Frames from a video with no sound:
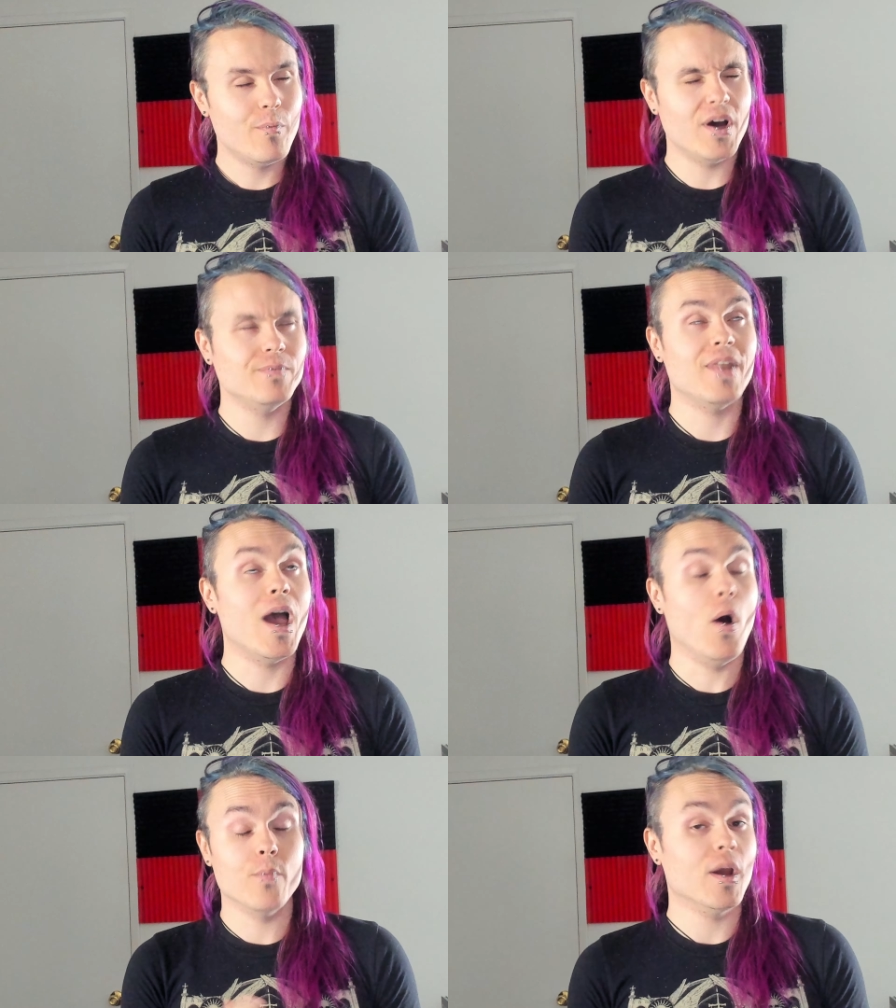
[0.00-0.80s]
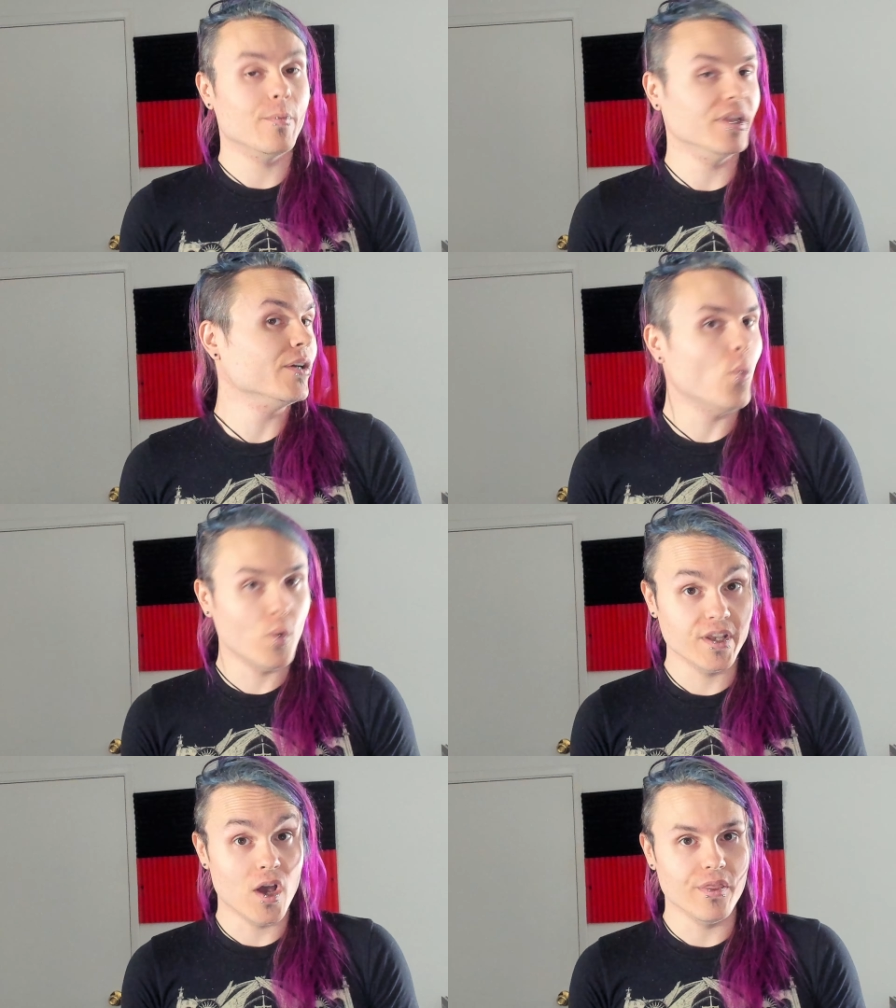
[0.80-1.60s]
But now I'm rambling. What
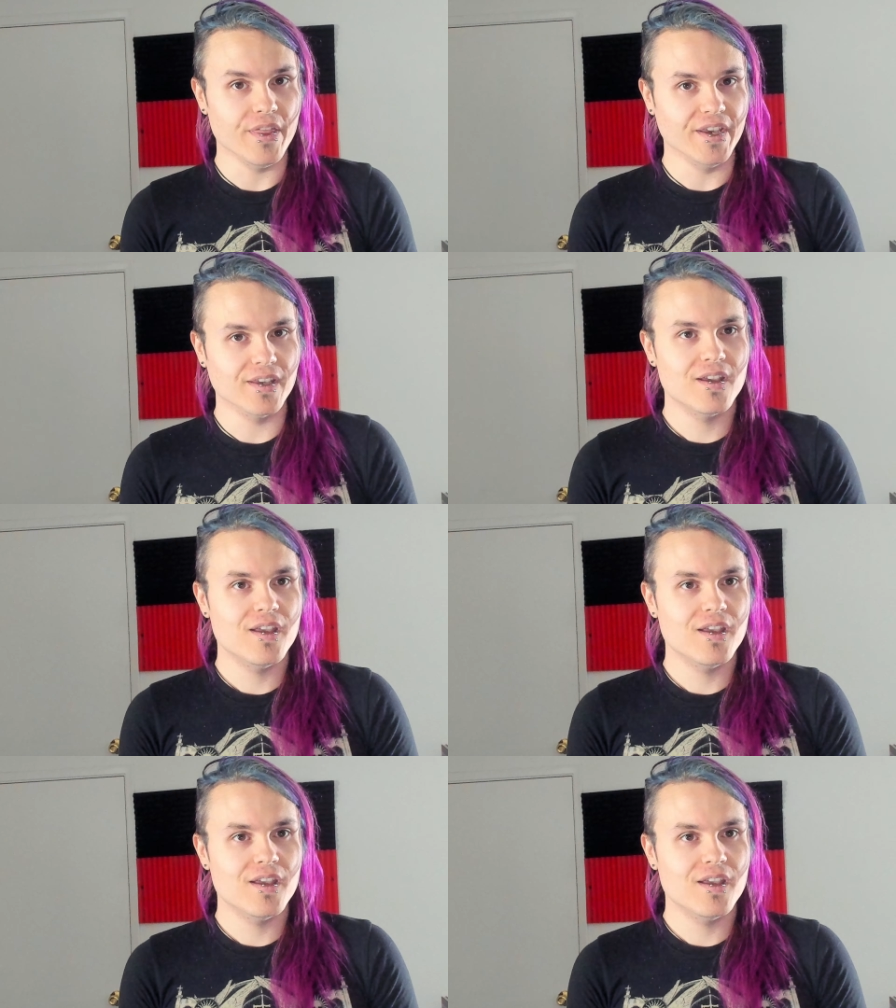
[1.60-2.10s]
do y'all think?